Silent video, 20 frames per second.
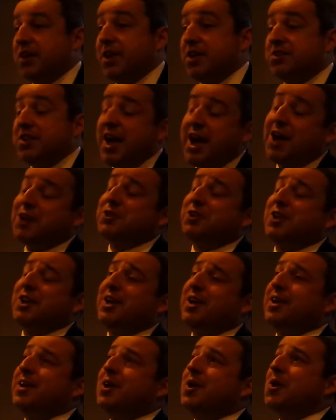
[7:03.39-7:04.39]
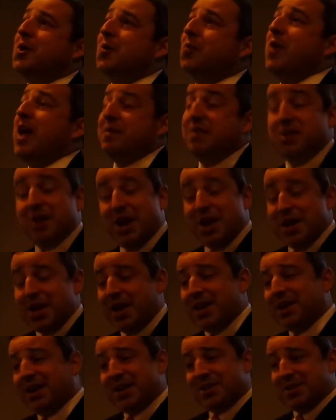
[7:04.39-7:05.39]
And it's actually, we haven't done it
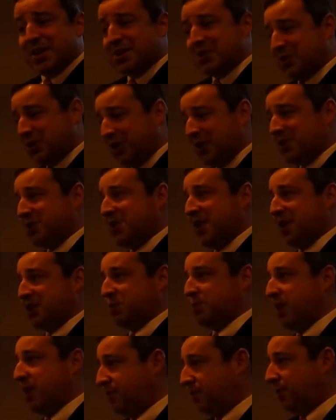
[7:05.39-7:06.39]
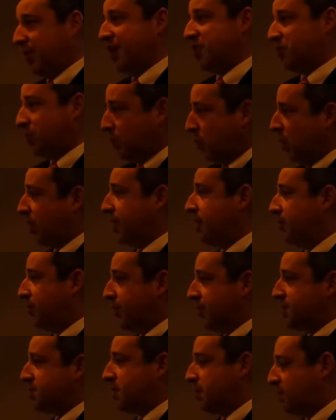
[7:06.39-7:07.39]
yet. Like I said, it starts next month for us. We're working
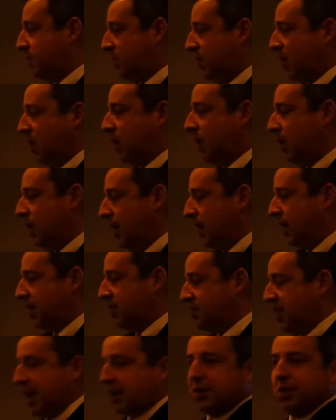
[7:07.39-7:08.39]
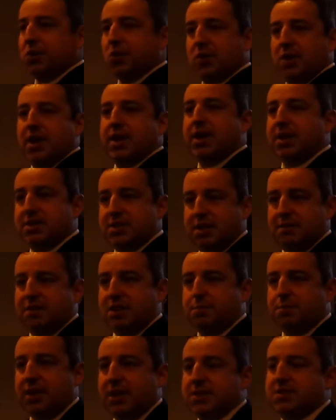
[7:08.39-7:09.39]
through some of our technical
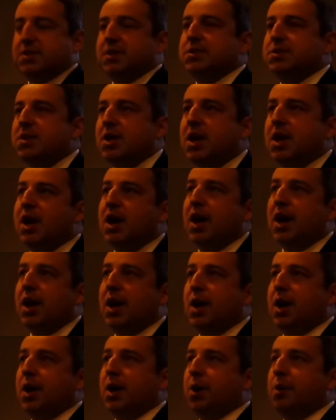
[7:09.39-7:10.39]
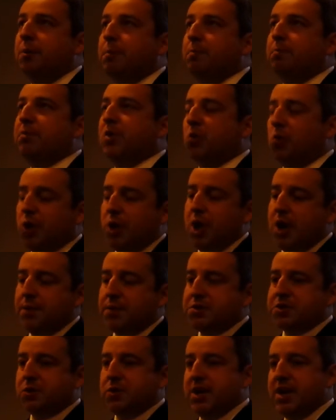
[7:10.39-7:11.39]
connectivity pieces. Um, but word on
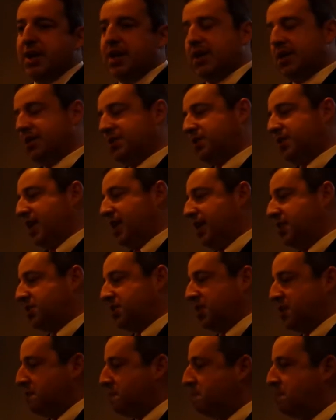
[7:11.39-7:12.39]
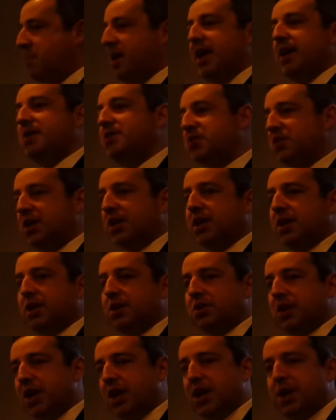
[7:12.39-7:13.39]
the street is that it's an
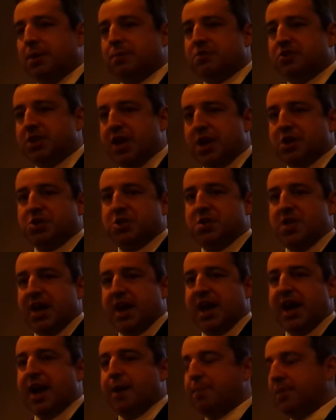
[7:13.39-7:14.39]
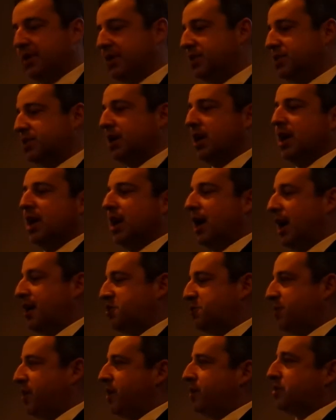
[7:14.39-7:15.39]
amazing um, session that happens. I
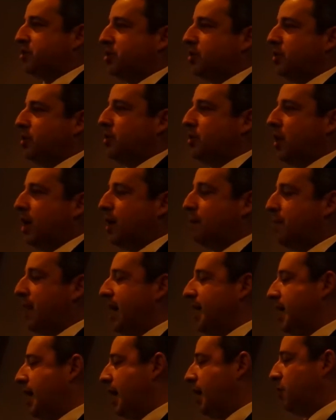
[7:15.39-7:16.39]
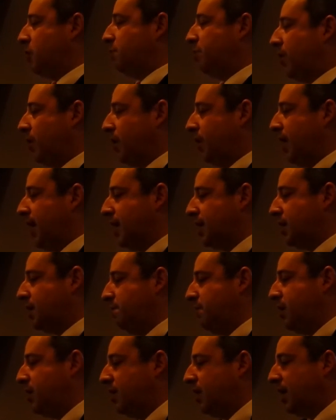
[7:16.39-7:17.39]
spoke to uh, my counterpart at
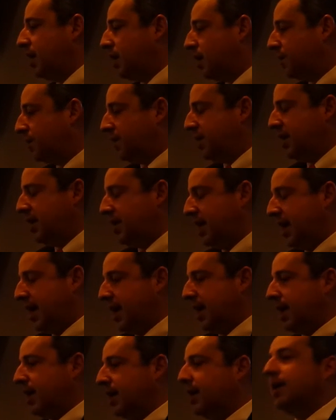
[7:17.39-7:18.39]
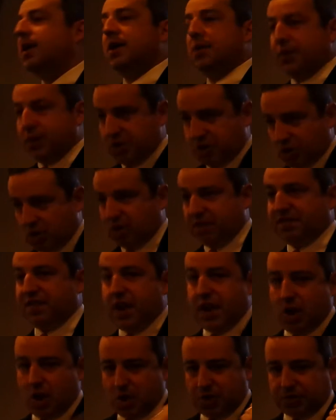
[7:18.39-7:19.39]
Community Health in Indiana. They're
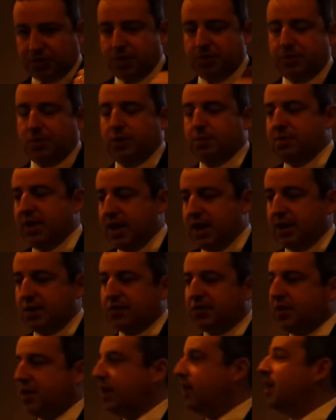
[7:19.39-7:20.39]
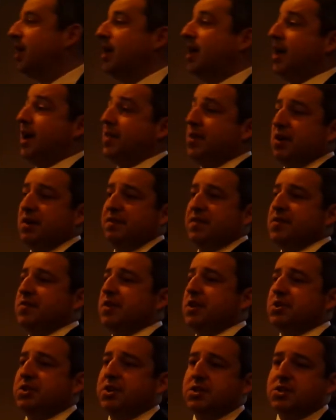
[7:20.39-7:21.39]
certified also through MD Anderson, and their
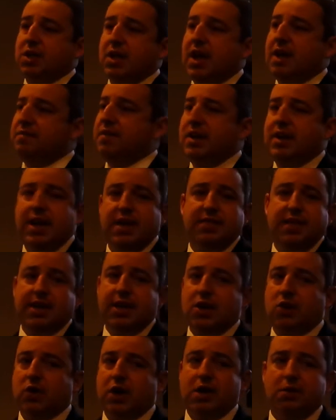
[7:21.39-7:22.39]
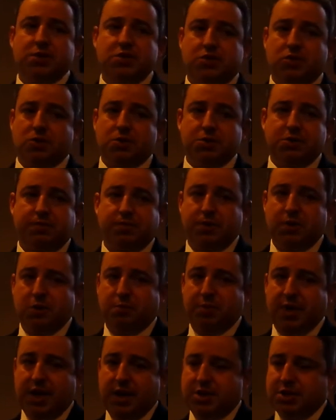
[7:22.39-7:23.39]
physicians love it, and they get great results for their
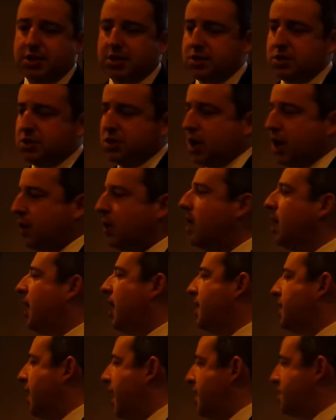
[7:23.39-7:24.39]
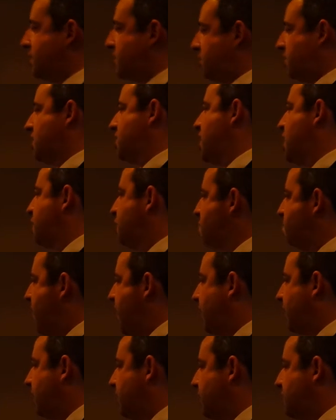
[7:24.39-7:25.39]
patients. So again, just another
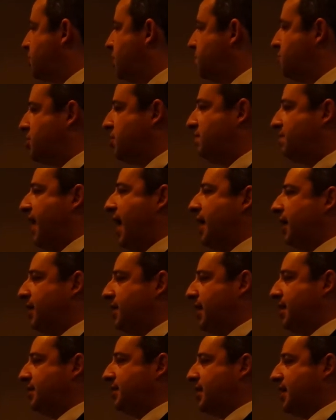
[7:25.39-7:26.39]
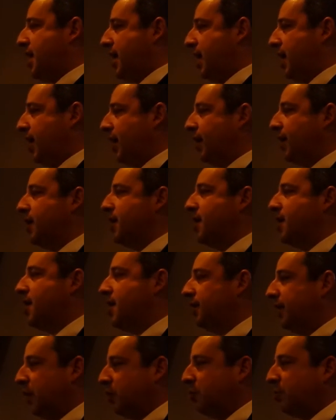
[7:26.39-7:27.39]
mechanism to validate the care
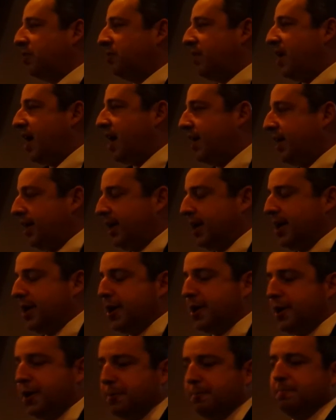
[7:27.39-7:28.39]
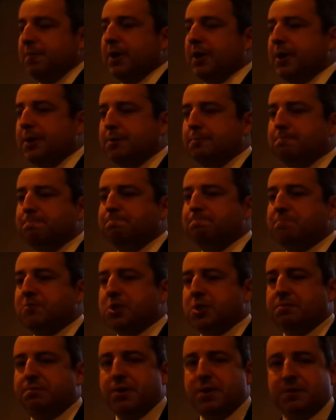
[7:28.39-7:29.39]
that we're providing um, um,
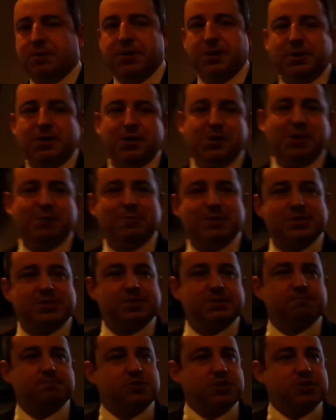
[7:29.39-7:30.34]
the folks here in Columbus.